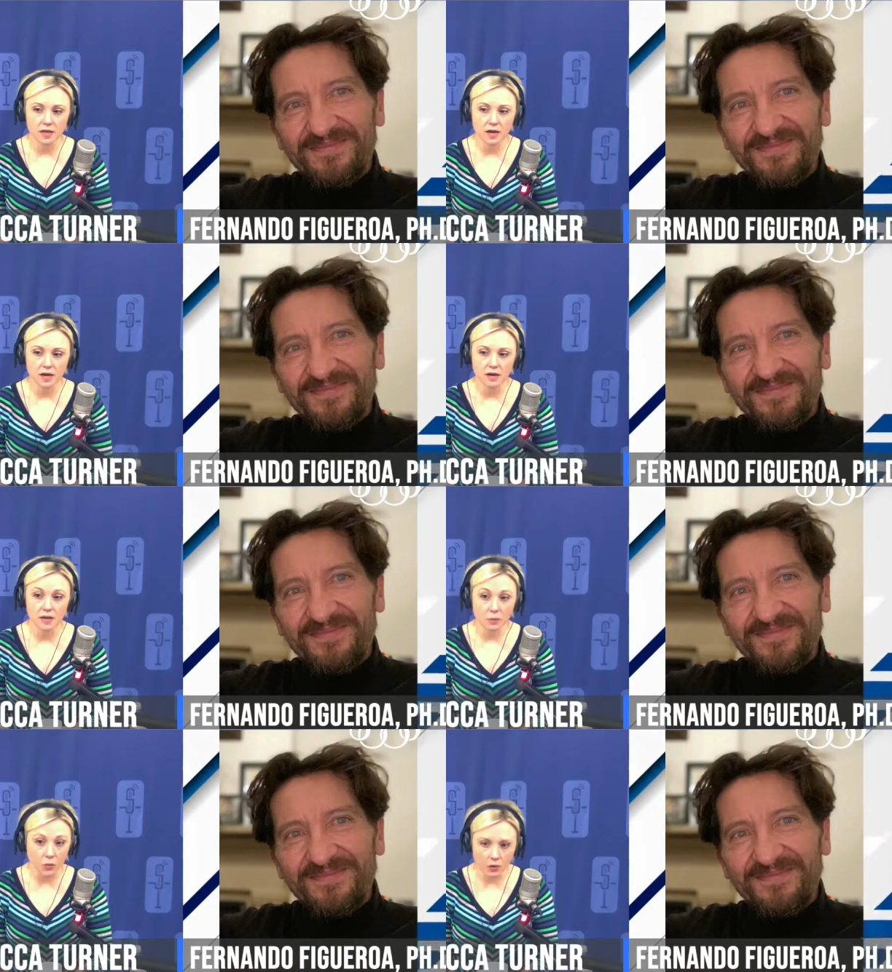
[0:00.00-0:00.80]
Speaker 1: uh,
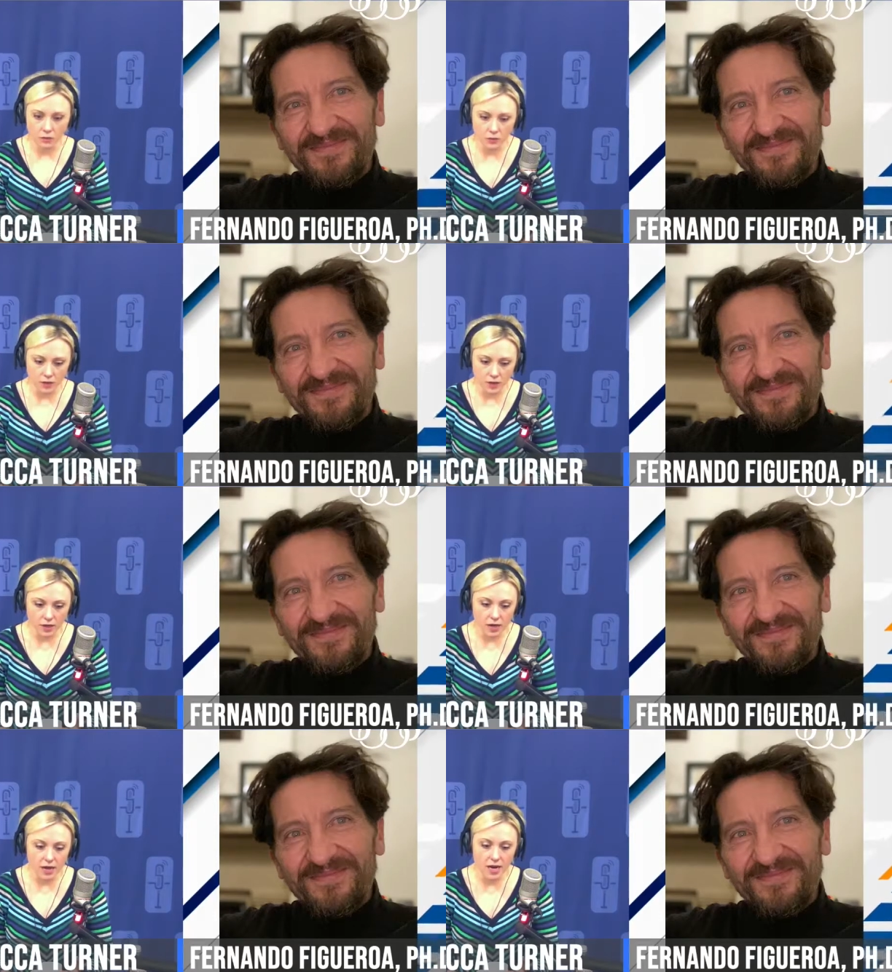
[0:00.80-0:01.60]
important
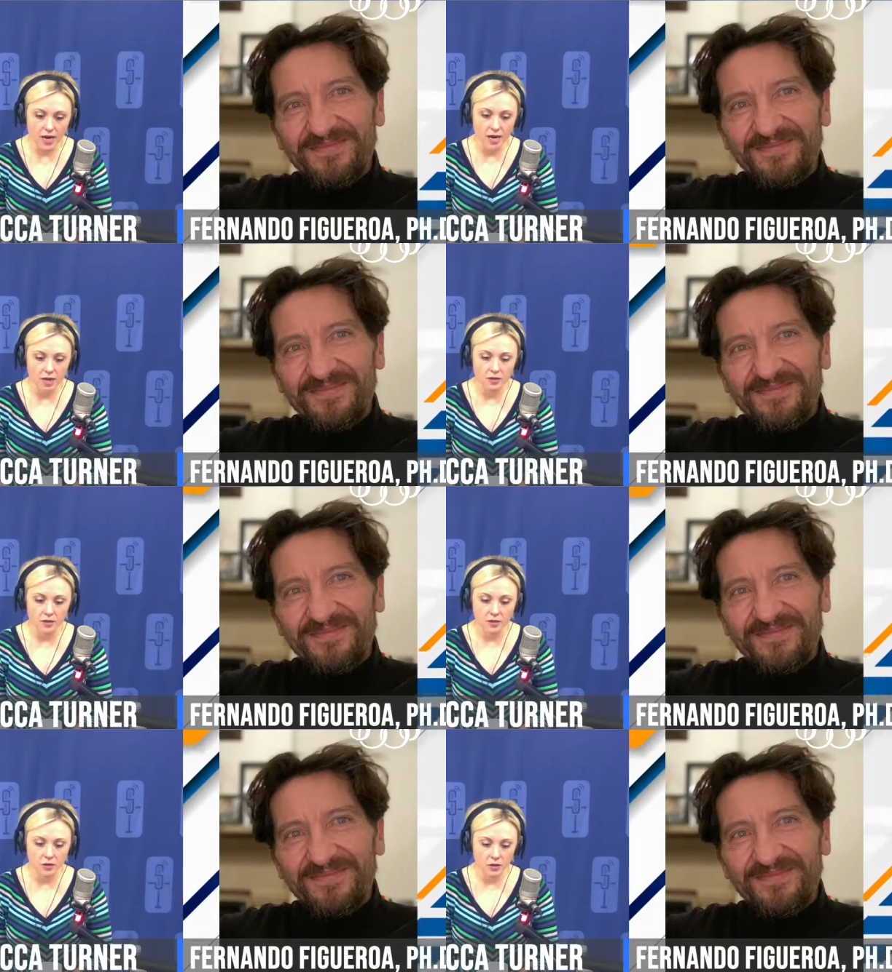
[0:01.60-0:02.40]
work. And
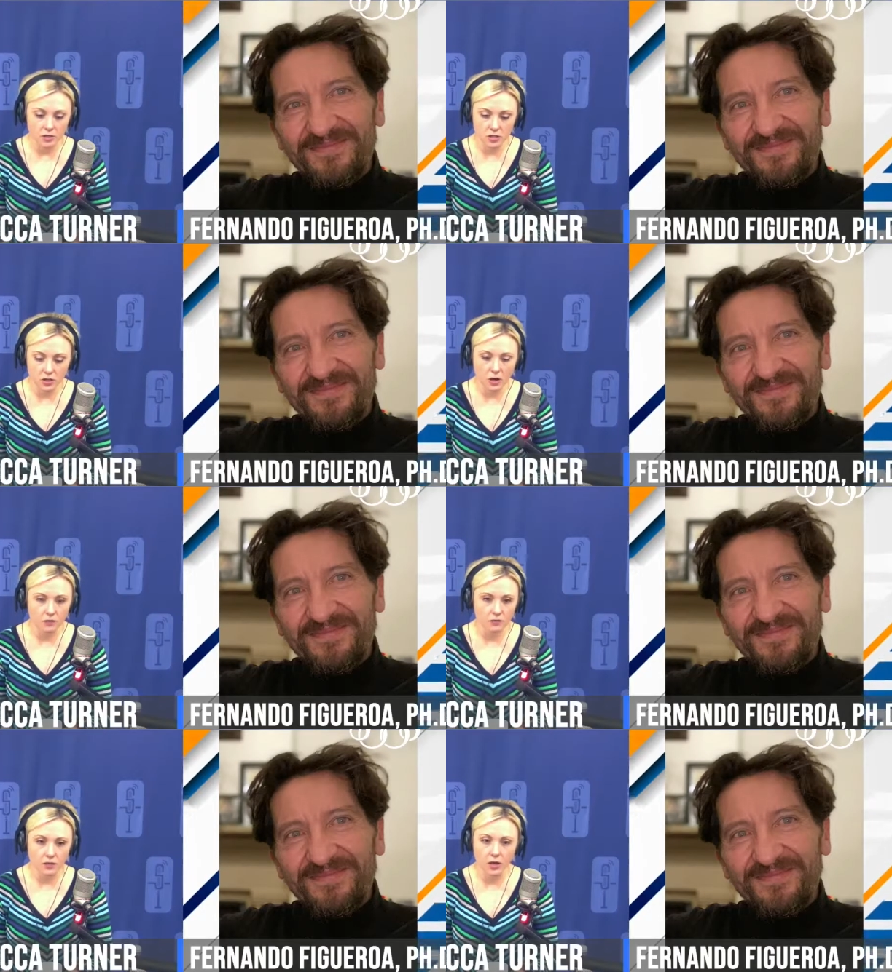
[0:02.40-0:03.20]
kudos to y'all
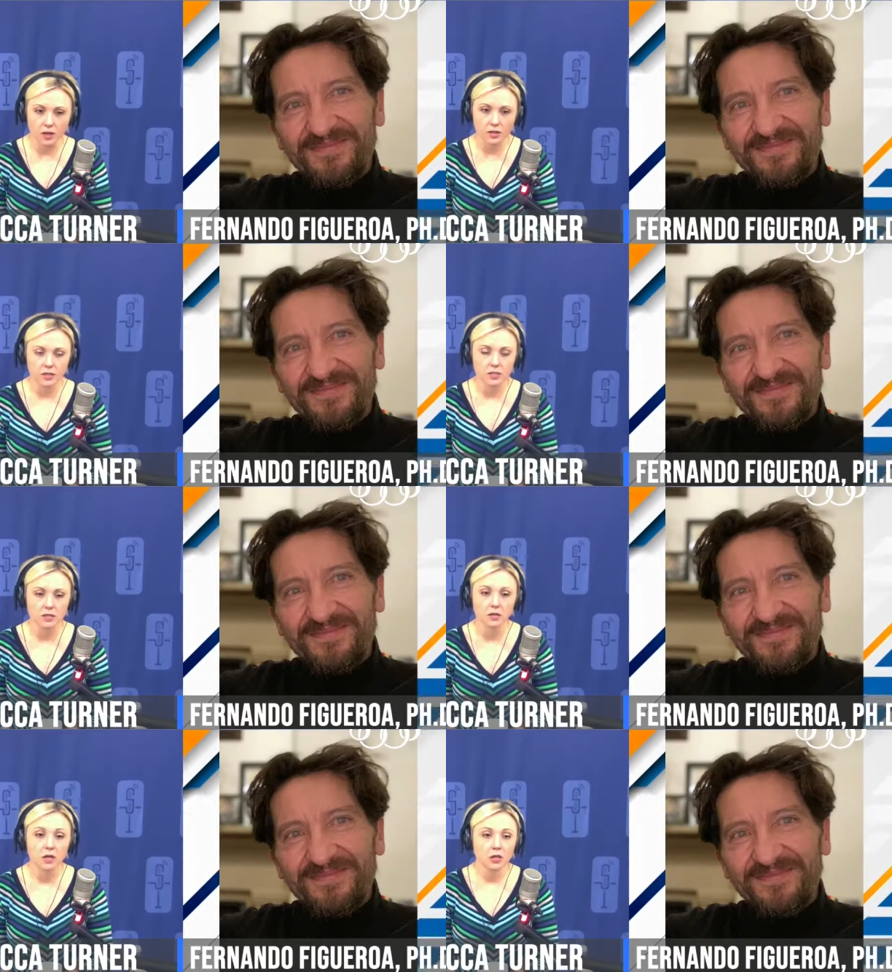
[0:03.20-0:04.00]
for calling
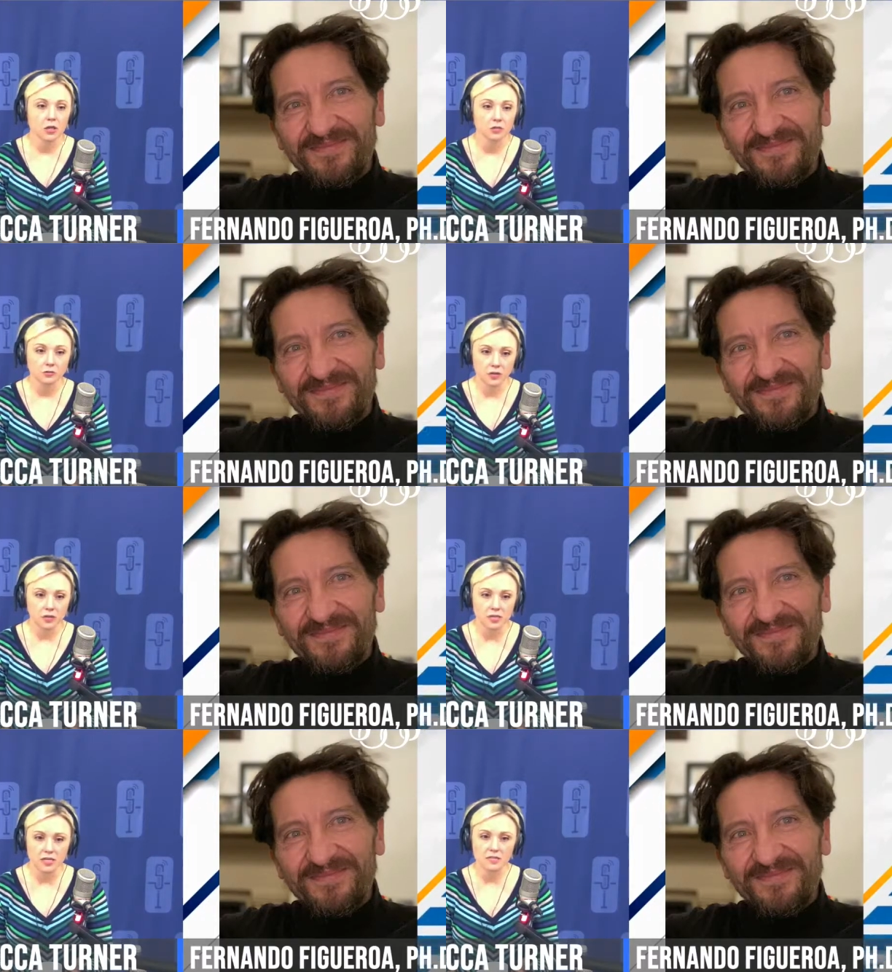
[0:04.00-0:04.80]
to the
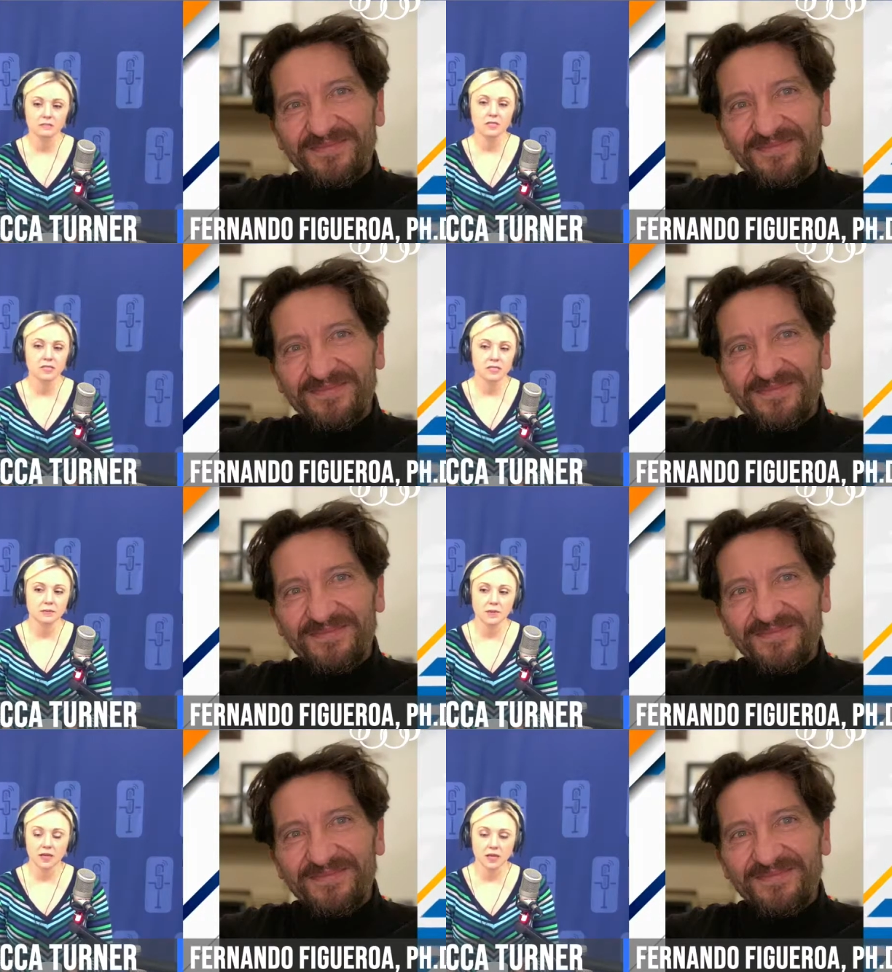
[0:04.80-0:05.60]
universities in
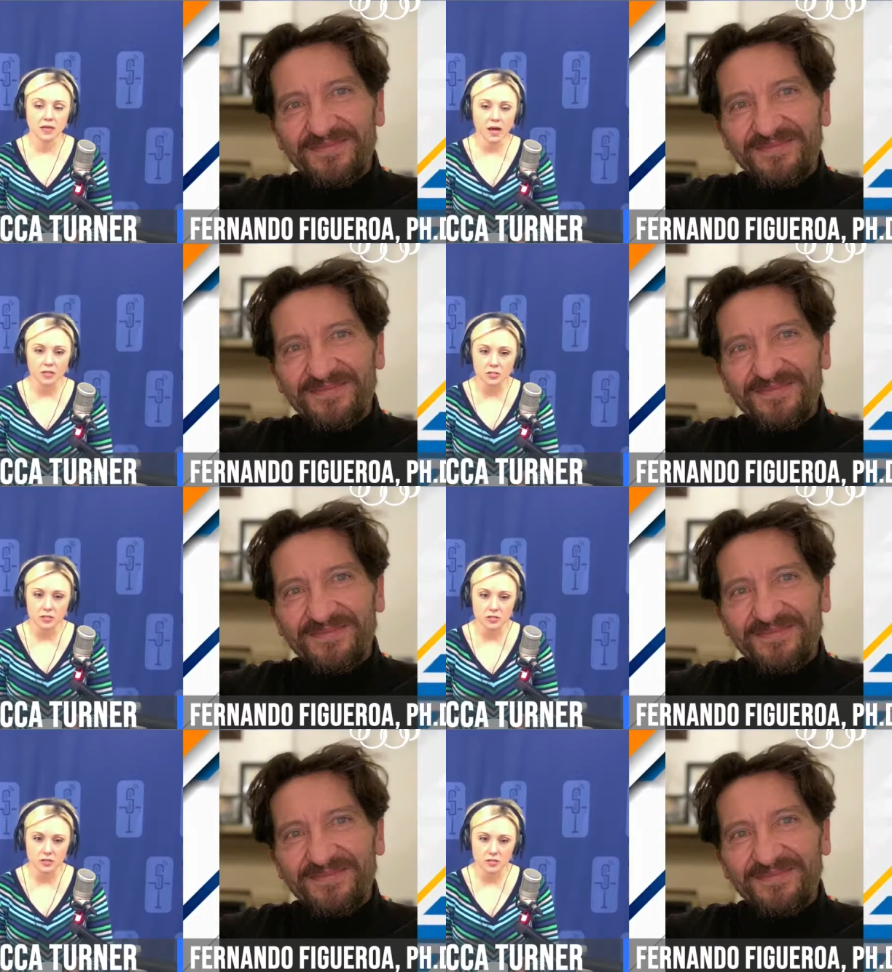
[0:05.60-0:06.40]
Mississippi and college
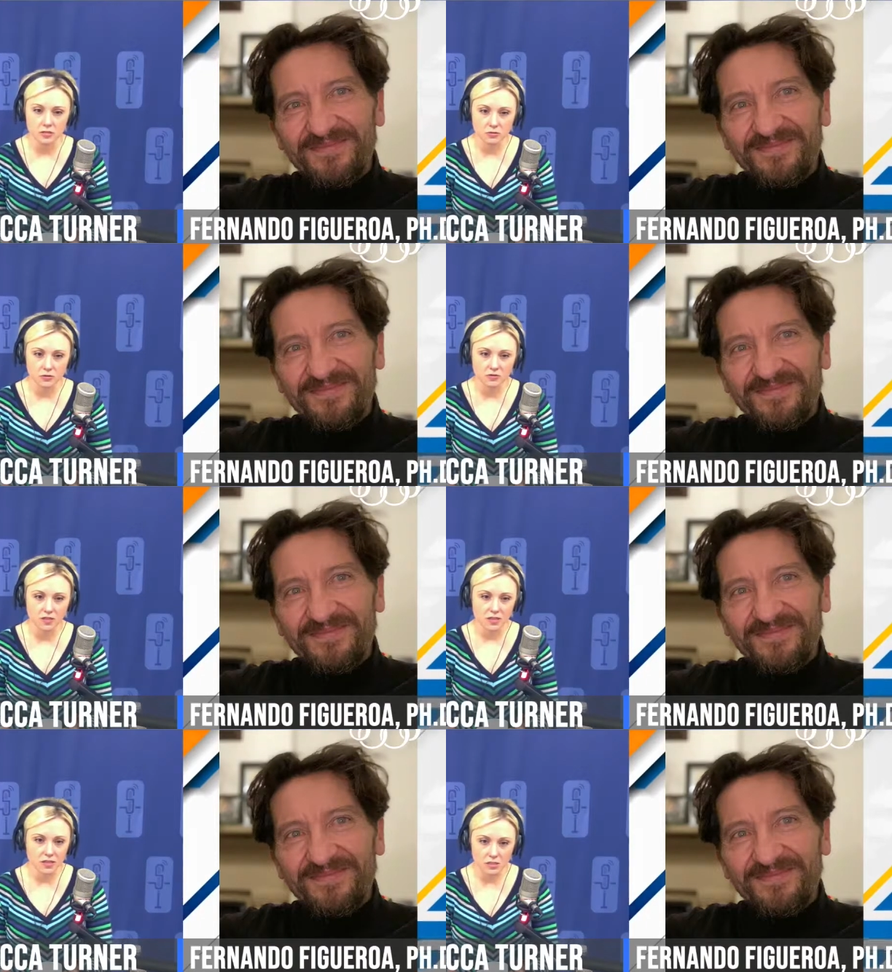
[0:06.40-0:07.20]
students to sort of
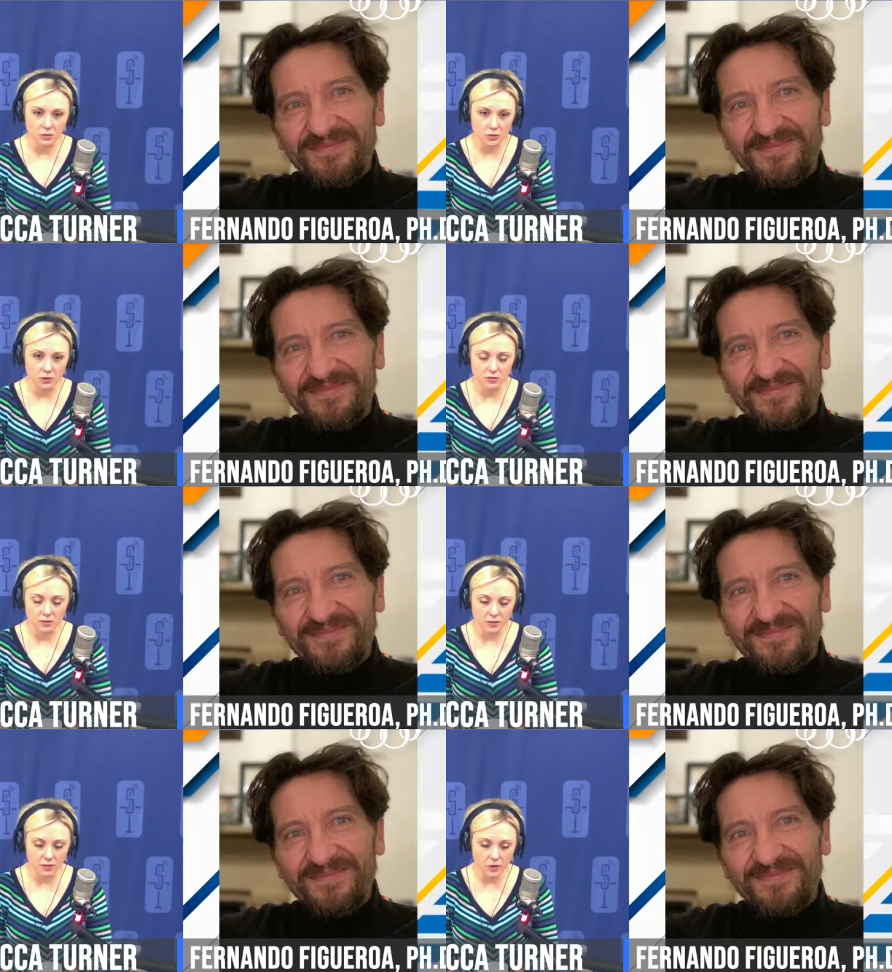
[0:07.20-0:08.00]
think this through,
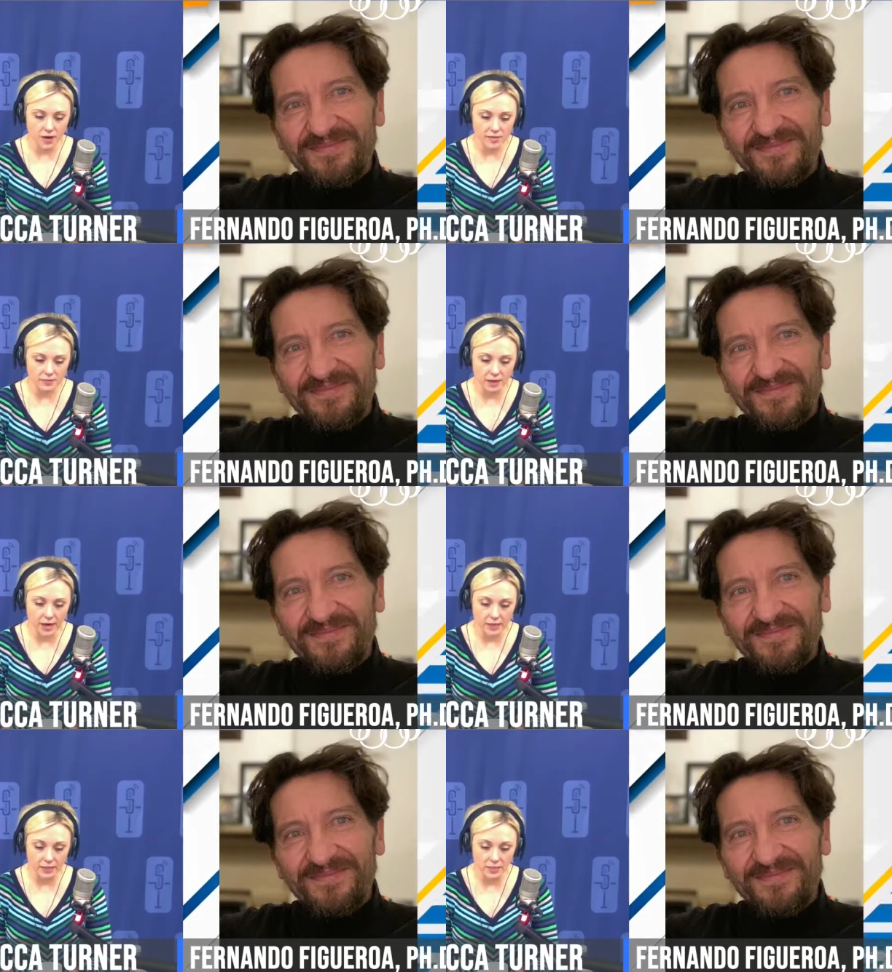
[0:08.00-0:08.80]
some of the brightest
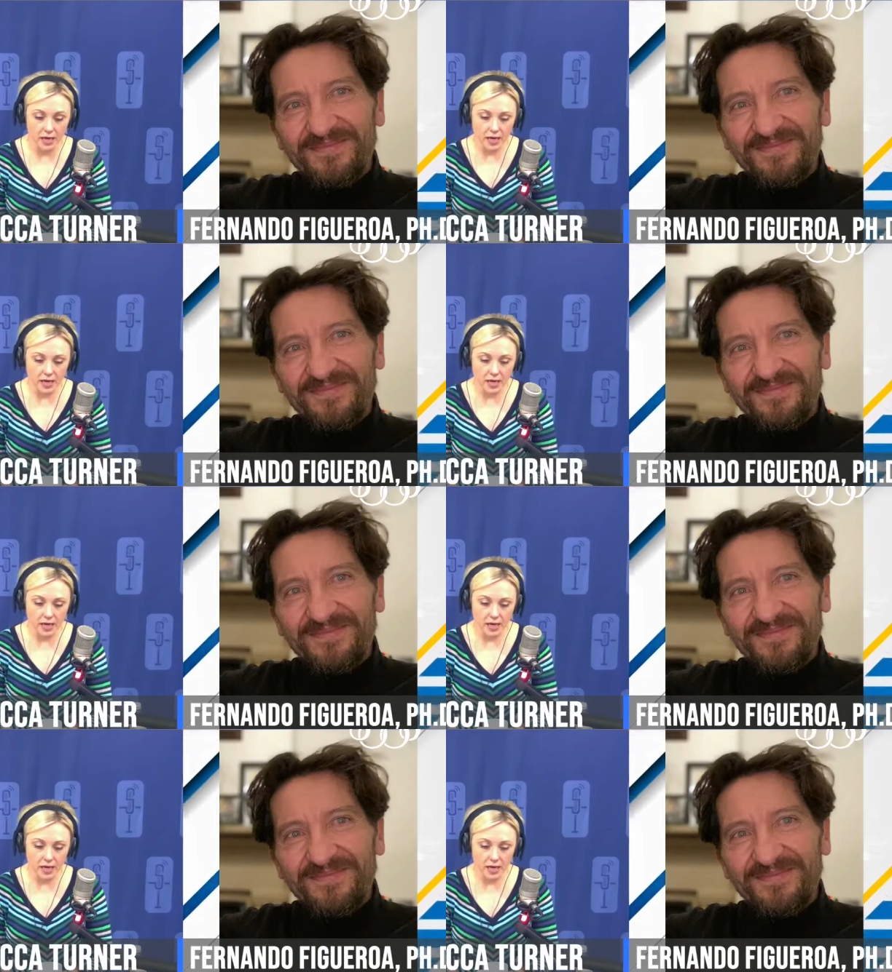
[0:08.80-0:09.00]
minds.